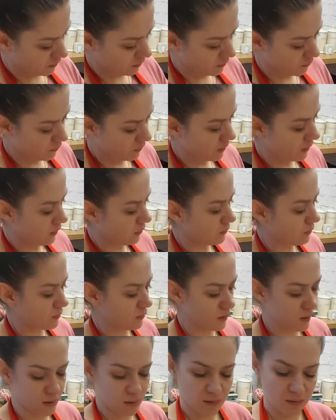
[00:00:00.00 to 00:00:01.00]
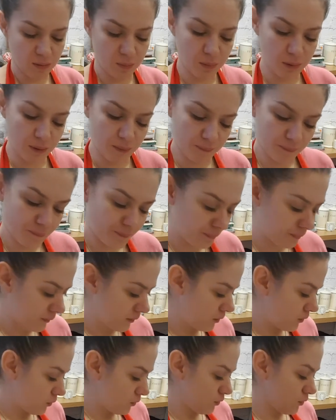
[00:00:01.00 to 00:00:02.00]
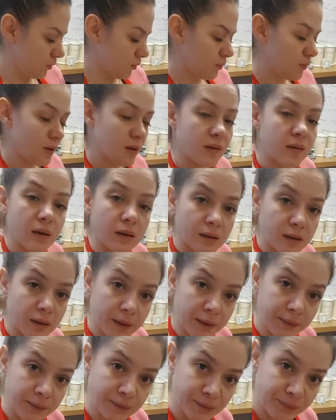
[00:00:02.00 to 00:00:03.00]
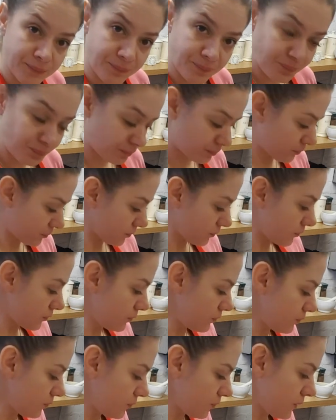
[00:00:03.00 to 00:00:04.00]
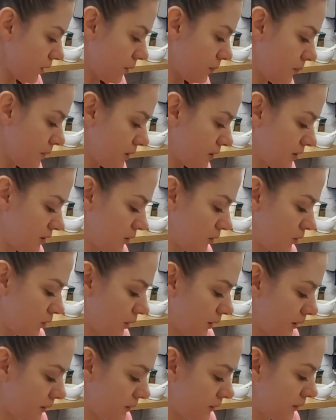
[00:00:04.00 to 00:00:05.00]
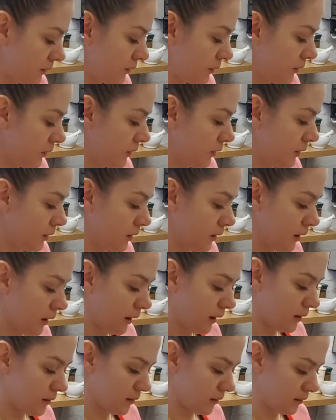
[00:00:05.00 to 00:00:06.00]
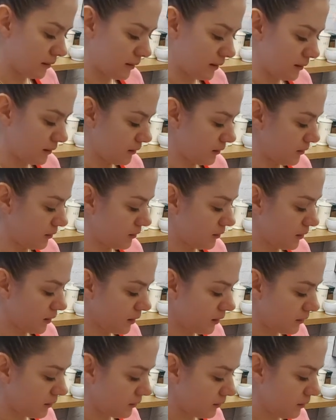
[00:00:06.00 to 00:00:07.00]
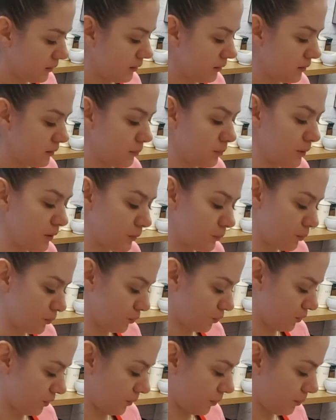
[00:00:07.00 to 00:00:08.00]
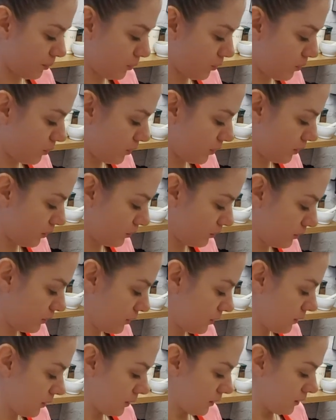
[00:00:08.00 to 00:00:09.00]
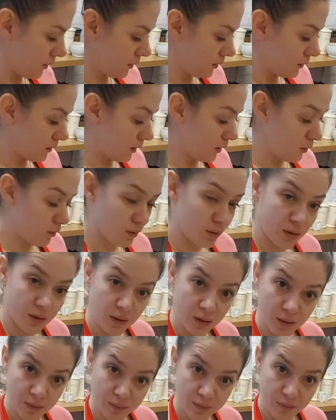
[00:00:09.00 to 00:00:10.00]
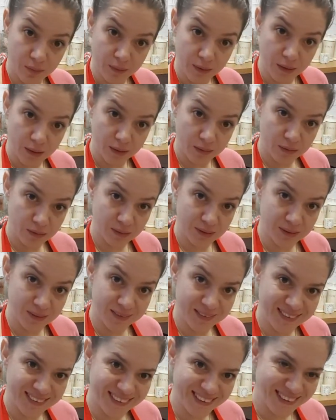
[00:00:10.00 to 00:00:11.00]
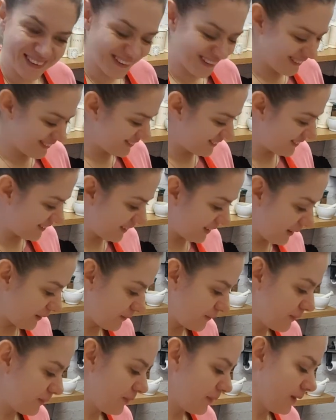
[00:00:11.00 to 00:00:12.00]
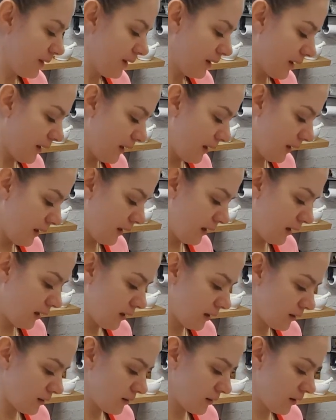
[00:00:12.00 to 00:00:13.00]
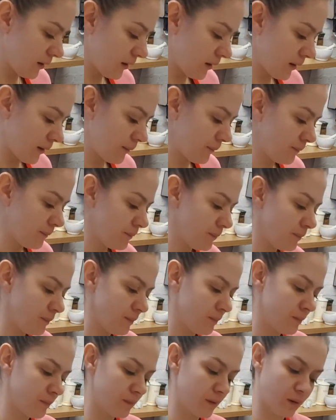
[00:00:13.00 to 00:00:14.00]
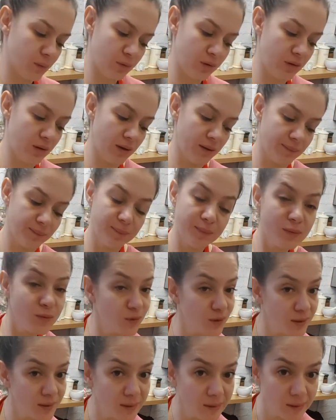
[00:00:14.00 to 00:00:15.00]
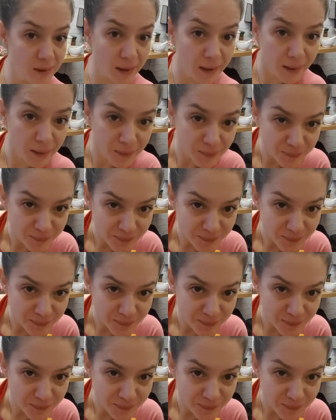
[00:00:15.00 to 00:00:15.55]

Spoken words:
gonna bring out the taste a bit. So that's at the end. Mix it all in. As I said, it's done. The meatballs are boiled. They look lovely, as you can see here. Yeah. And that was it for today.